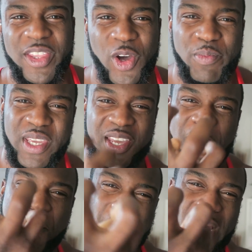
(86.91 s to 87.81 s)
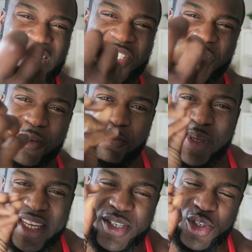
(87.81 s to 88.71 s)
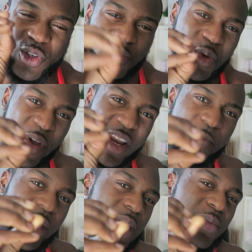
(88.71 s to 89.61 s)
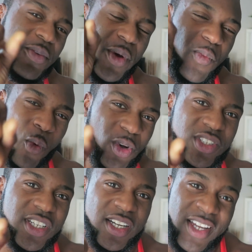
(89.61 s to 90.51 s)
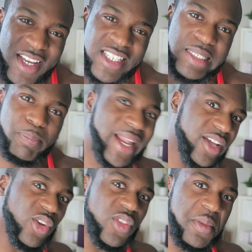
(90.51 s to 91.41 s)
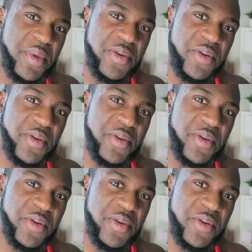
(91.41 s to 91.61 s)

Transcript: there'll be mashed up pieces of toilet paper with water splattered on the